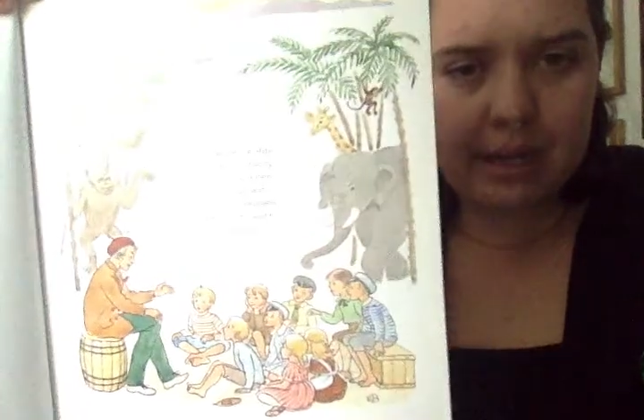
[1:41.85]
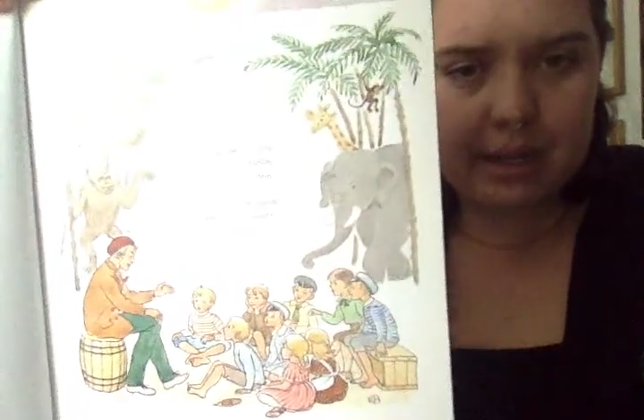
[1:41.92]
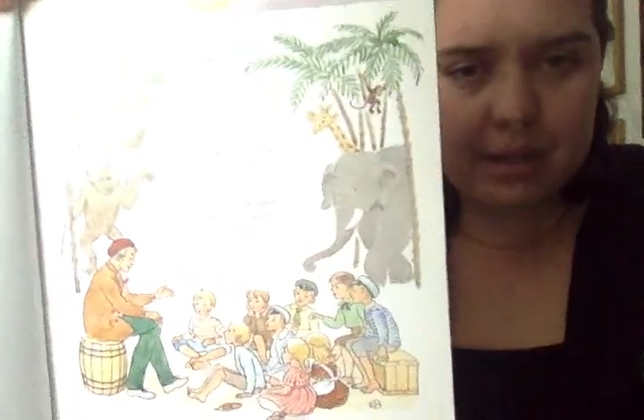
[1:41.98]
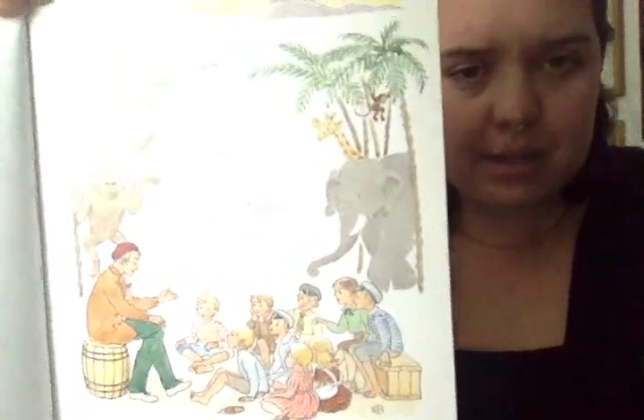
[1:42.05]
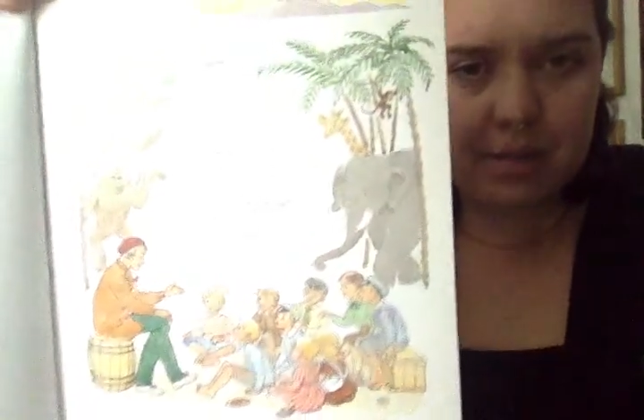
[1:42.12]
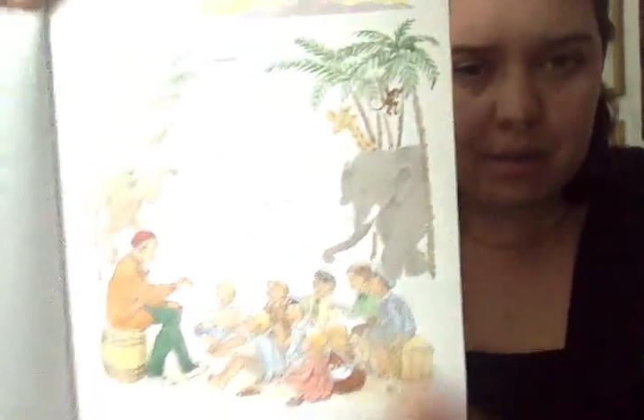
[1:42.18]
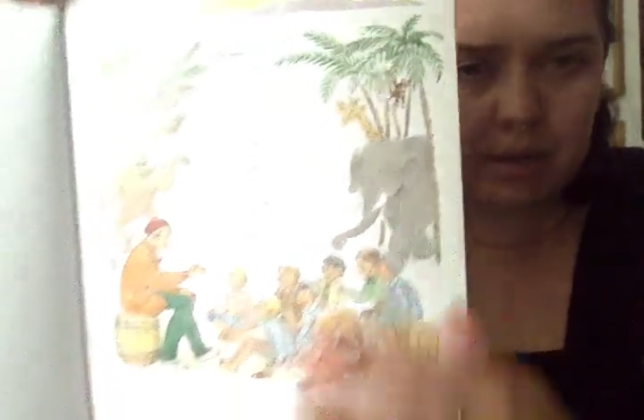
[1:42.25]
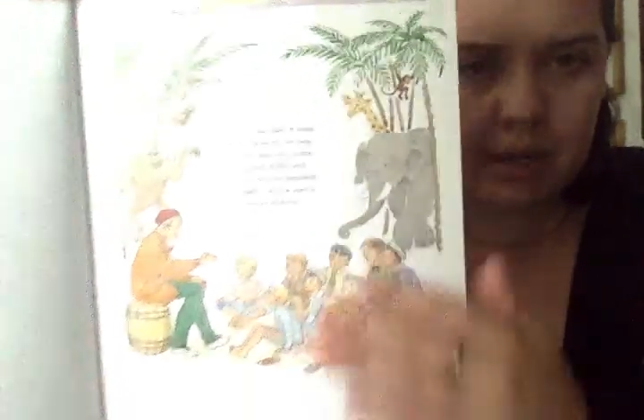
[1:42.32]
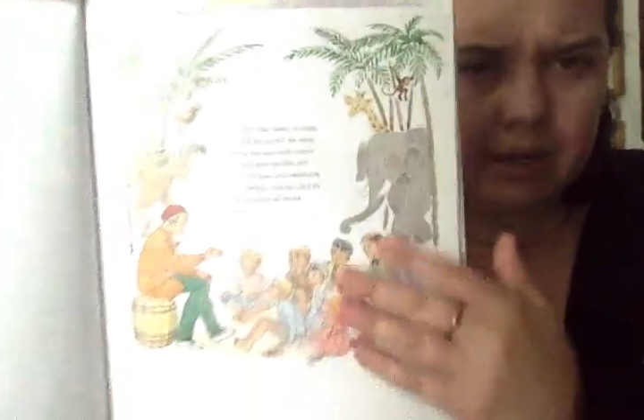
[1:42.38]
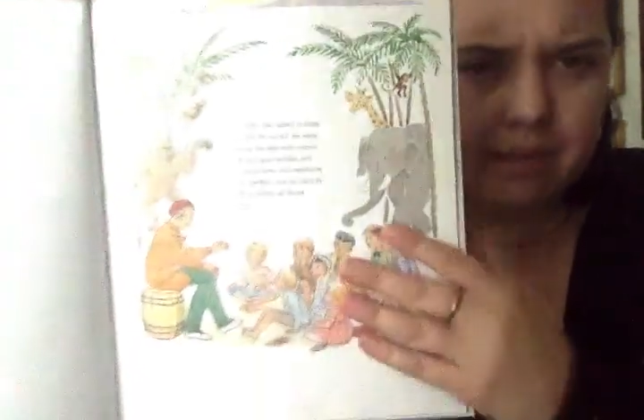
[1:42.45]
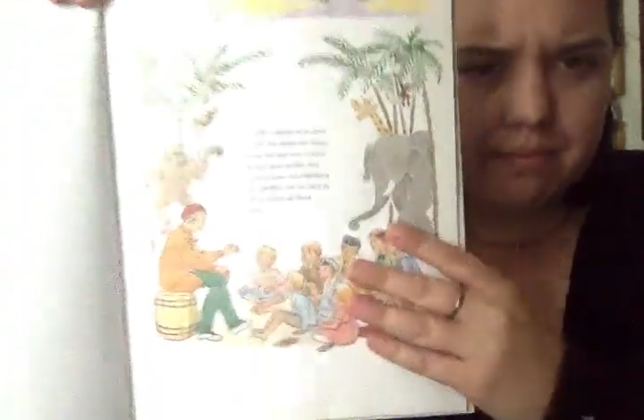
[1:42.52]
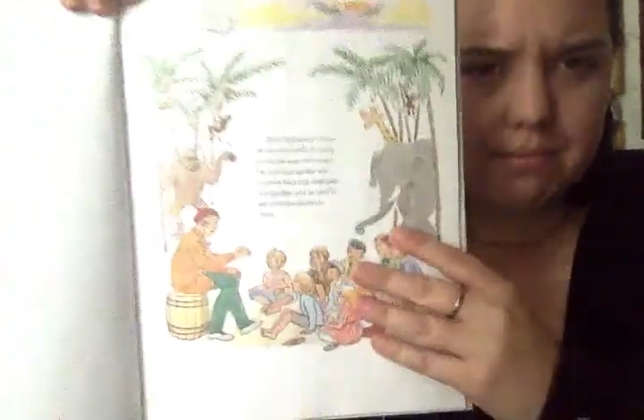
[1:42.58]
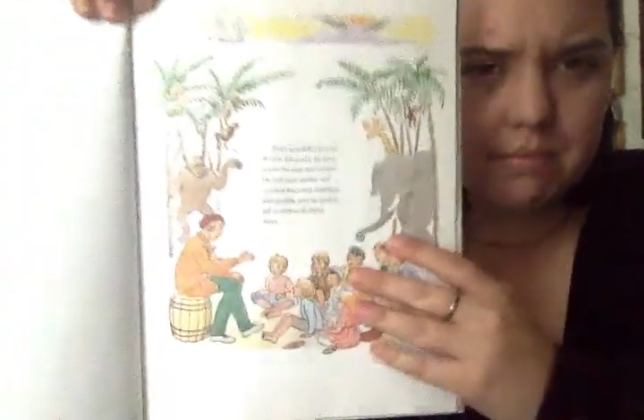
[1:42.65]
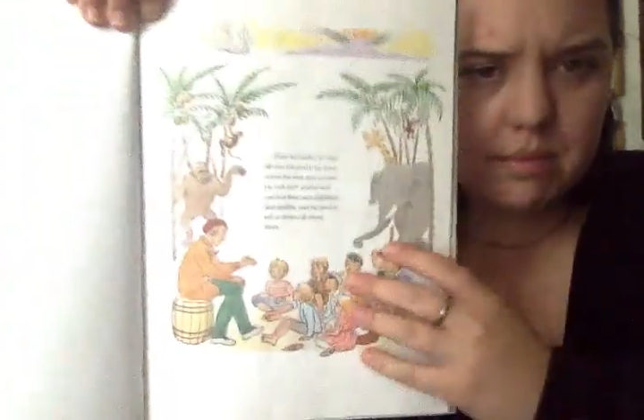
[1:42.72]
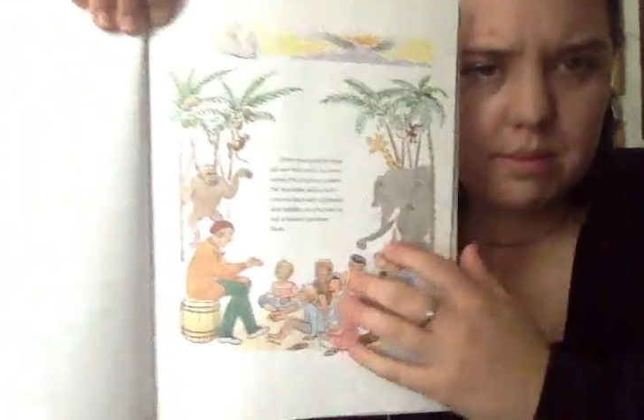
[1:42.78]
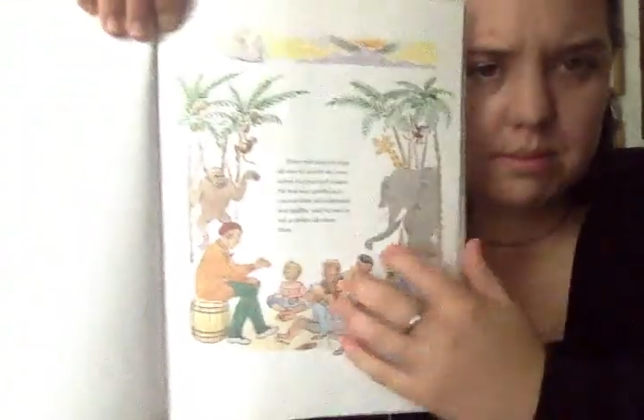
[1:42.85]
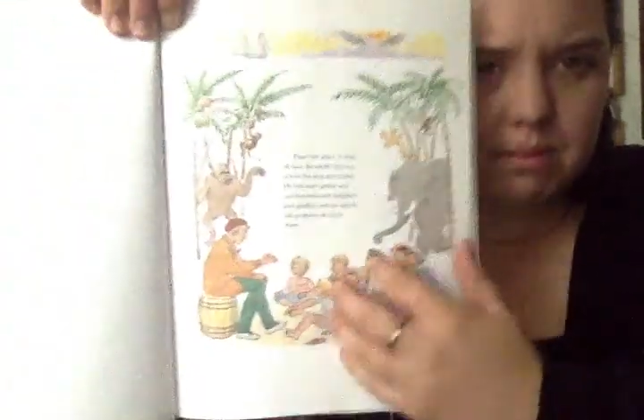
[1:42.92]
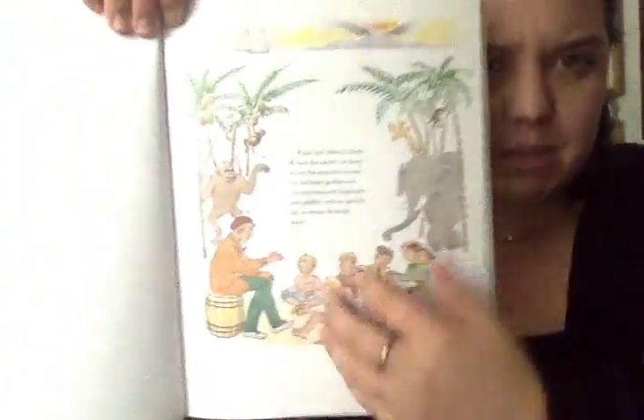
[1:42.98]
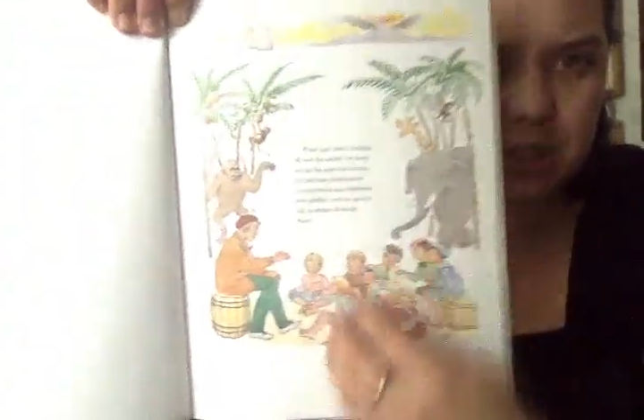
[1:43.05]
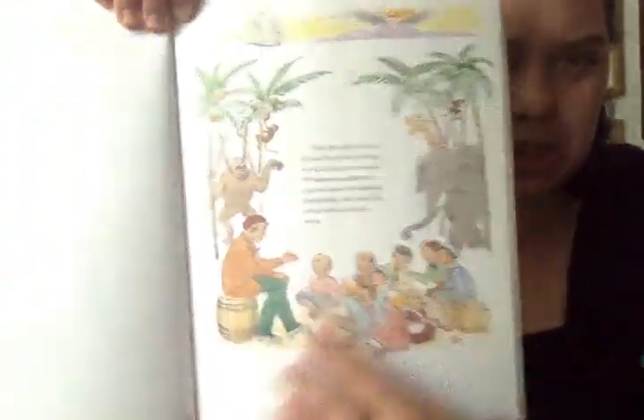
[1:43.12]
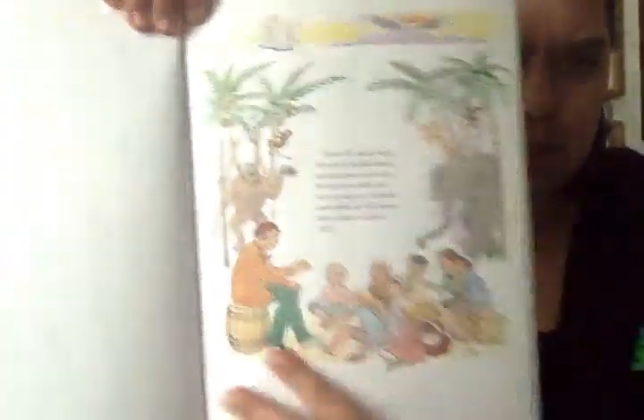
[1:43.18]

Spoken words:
this story, let me make sure